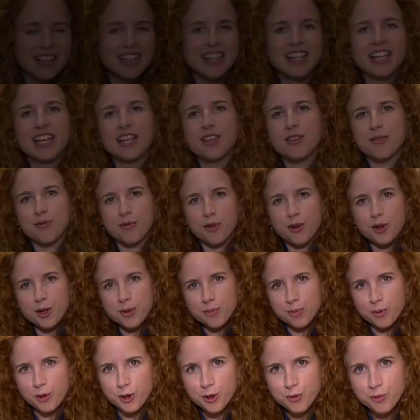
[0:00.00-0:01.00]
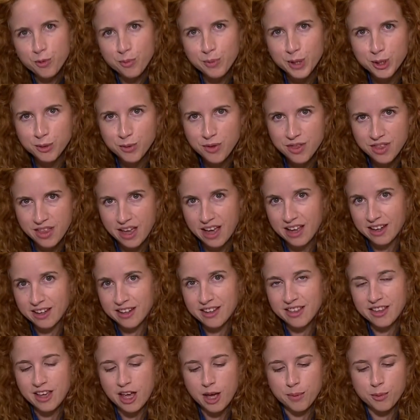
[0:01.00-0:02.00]
It's very important for me to
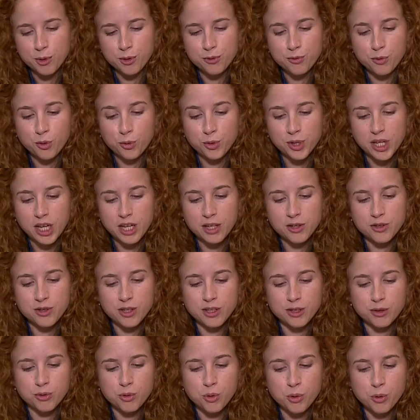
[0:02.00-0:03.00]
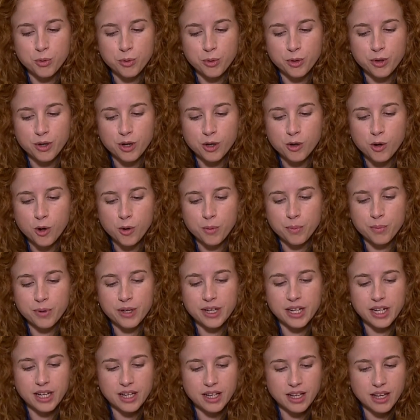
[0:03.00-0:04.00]
thank the Ebert Foundation, who were
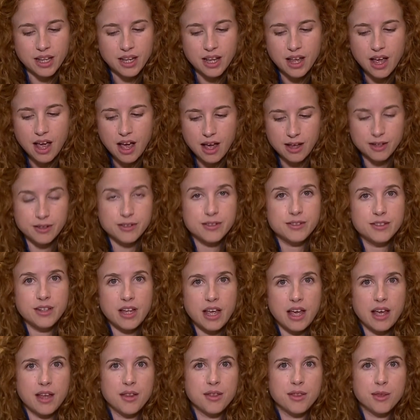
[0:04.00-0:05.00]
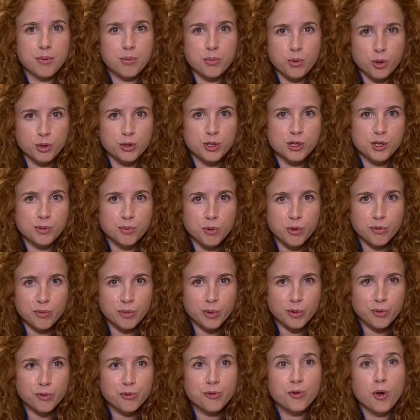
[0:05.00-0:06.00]
accompanying us and the protest
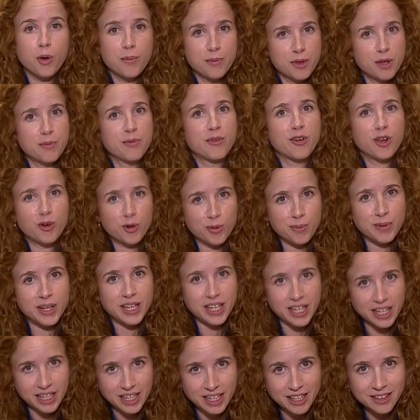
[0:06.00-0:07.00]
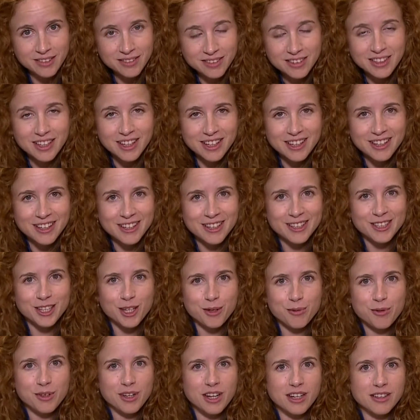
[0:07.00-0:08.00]
movement from the very beginning,
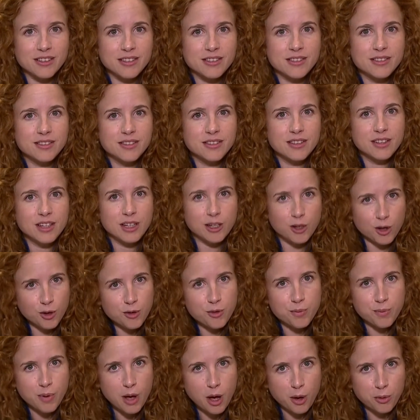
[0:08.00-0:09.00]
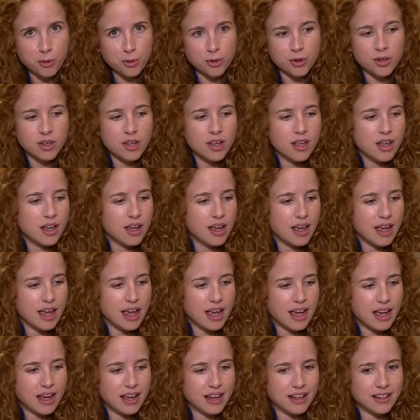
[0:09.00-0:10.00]
giving us a lot of power
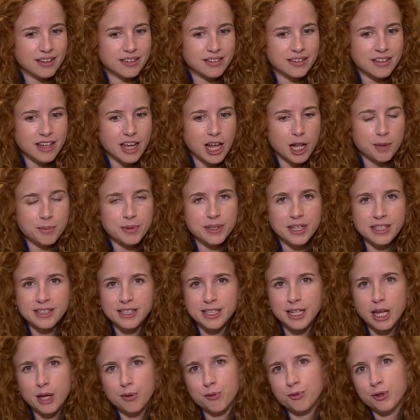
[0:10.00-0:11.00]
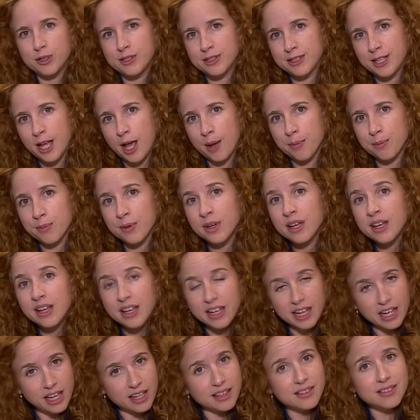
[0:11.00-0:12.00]
and helping us in every step
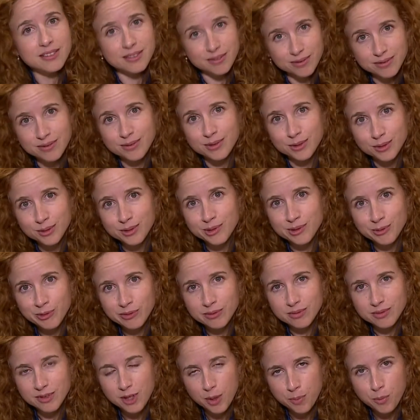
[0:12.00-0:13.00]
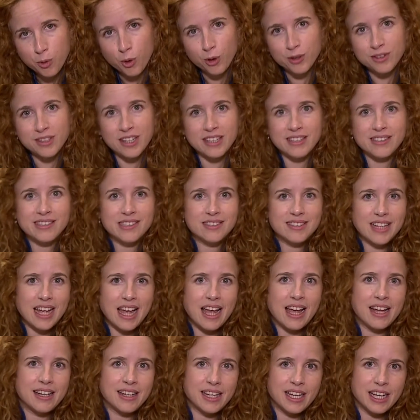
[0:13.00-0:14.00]
in the protest
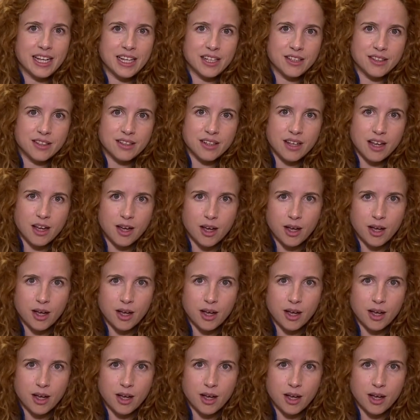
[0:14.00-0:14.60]
and in